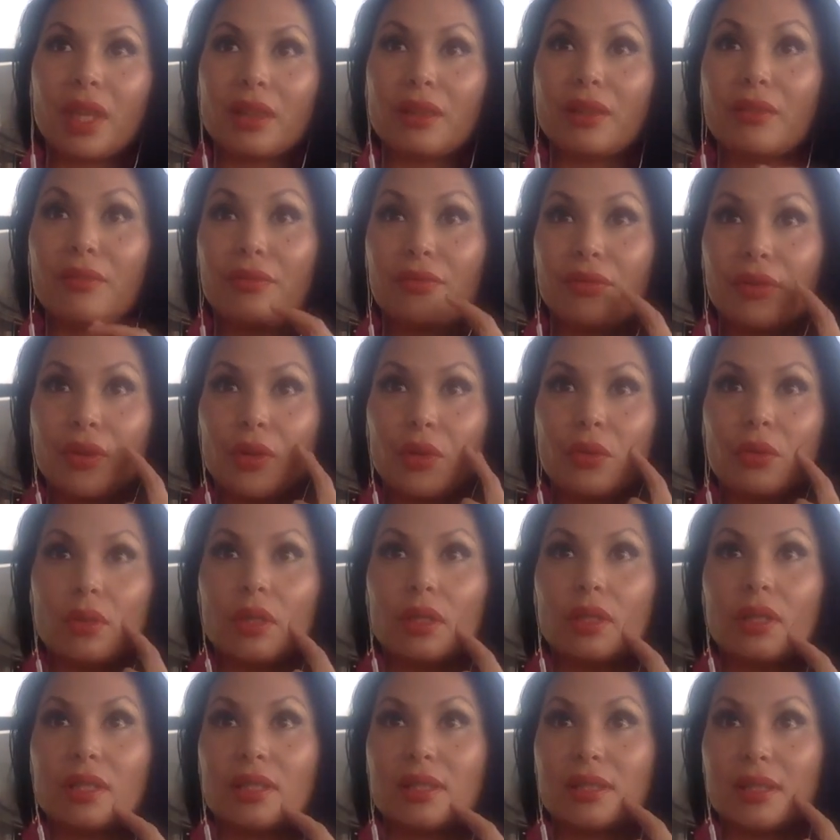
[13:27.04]
the
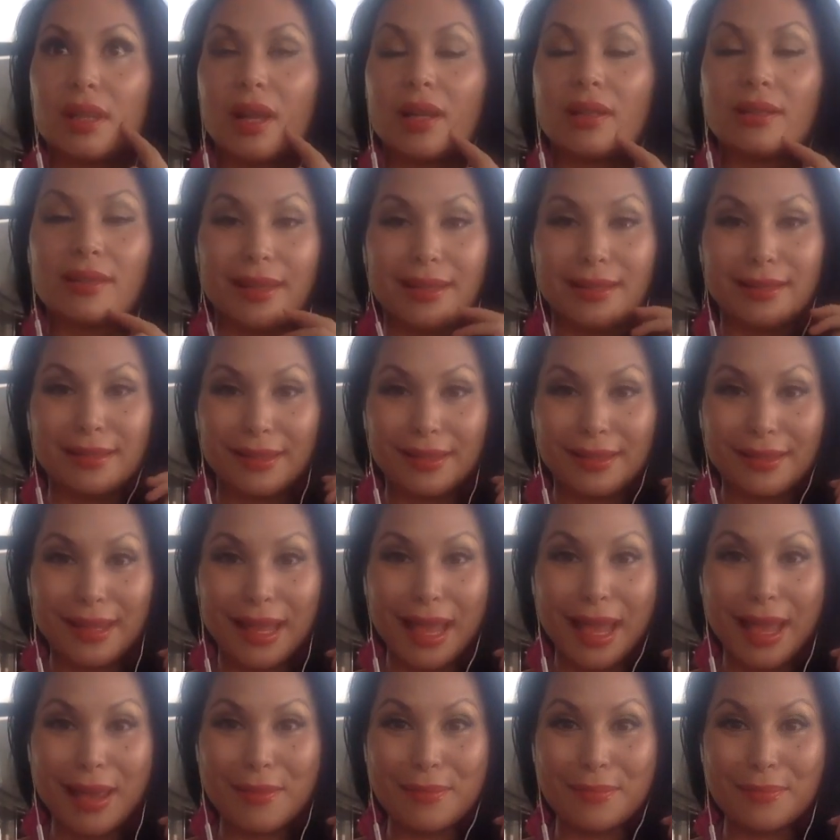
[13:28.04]
food does not taste the
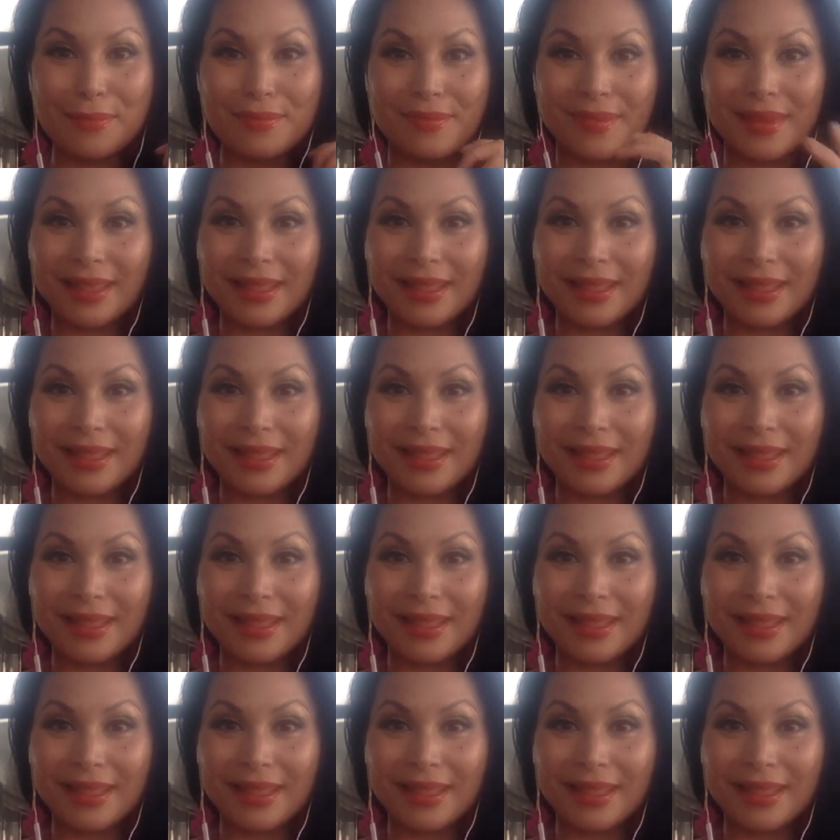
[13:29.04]
same.